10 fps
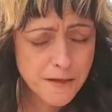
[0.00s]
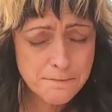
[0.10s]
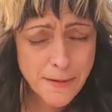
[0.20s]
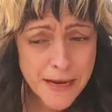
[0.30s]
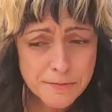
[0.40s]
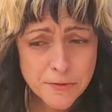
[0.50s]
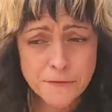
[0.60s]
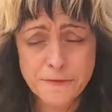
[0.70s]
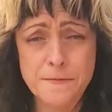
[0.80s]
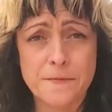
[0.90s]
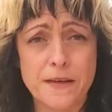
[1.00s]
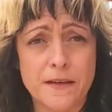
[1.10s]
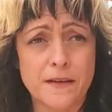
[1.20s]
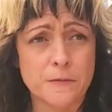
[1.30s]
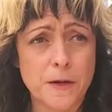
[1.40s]
Maple from
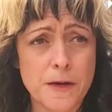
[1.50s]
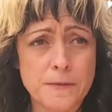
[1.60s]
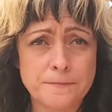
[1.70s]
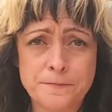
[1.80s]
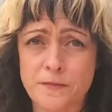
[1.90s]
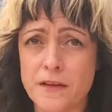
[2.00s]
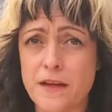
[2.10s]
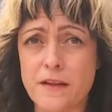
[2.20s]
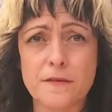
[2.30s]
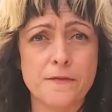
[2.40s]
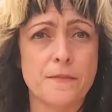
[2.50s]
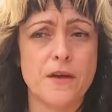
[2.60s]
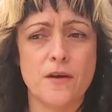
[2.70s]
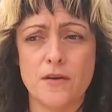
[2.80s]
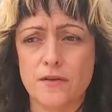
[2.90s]
the rum, vanilla from the
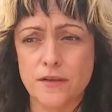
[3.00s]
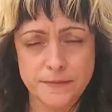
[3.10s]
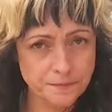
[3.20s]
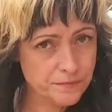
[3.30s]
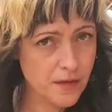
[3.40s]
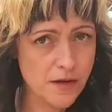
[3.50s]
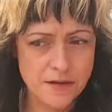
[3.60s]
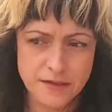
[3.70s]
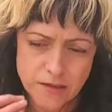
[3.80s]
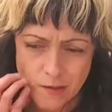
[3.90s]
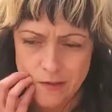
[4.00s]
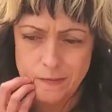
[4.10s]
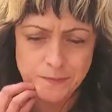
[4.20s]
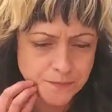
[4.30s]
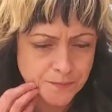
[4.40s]
oak. Oh, it's so good.
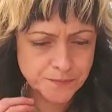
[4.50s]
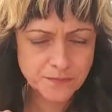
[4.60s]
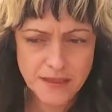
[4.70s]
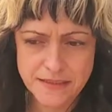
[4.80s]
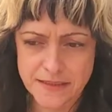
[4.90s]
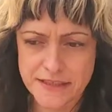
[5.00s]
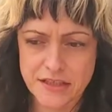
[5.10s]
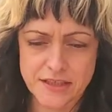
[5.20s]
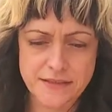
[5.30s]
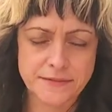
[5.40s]
Delicious.